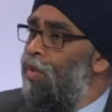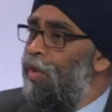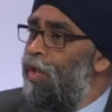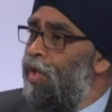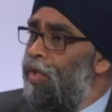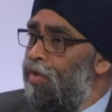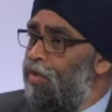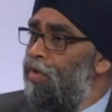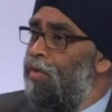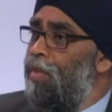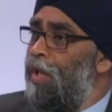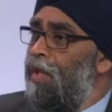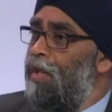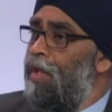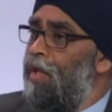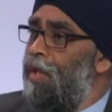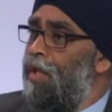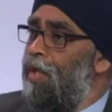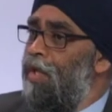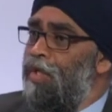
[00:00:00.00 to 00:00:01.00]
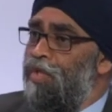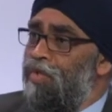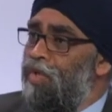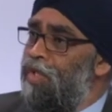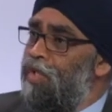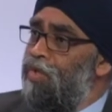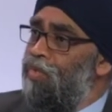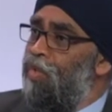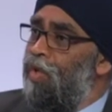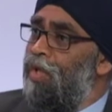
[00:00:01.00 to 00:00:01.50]
are we going to do about it? So this
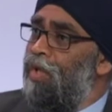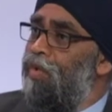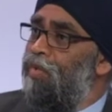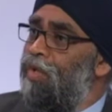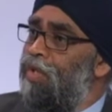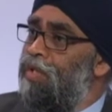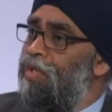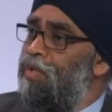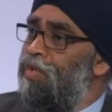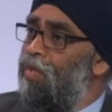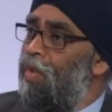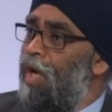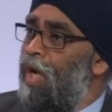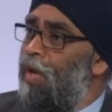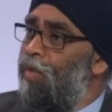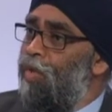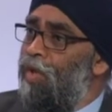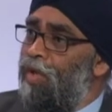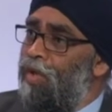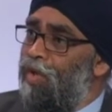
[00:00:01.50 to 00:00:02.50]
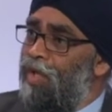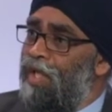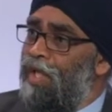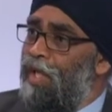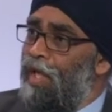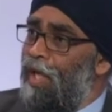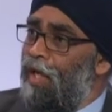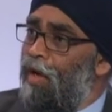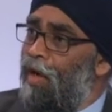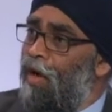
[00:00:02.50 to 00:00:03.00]
is one of the reasons why we're
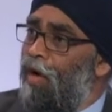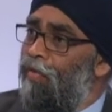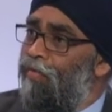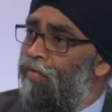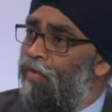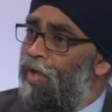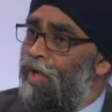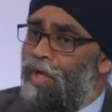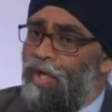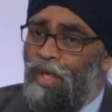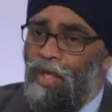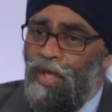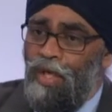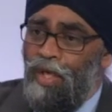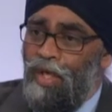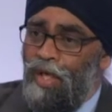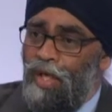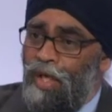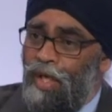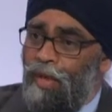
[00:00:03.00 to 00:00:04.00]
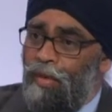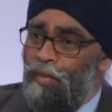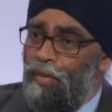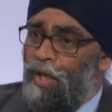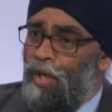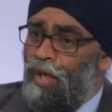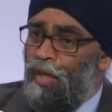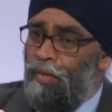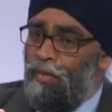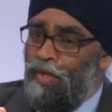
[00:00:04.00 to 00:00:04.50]
looking at offering a
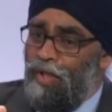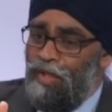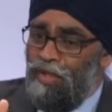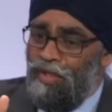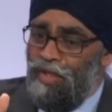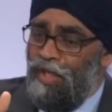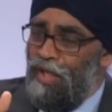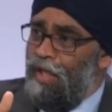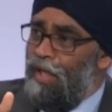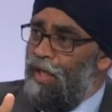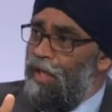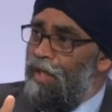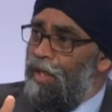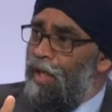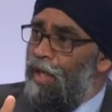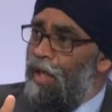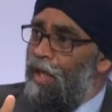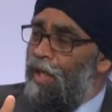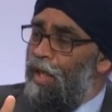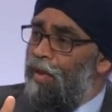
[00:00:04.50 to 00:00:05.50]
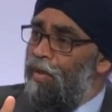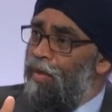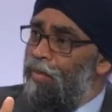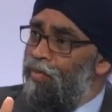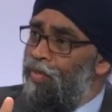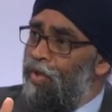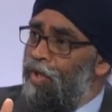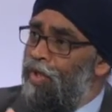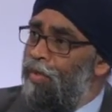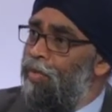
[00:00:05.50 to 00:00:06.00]
potentially a
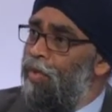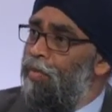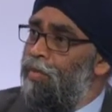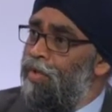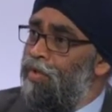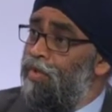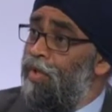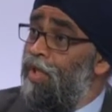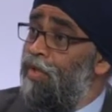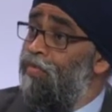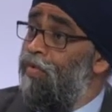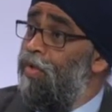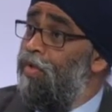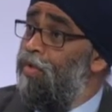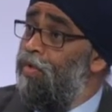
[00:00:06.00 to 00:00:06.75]
pre-deployment training for a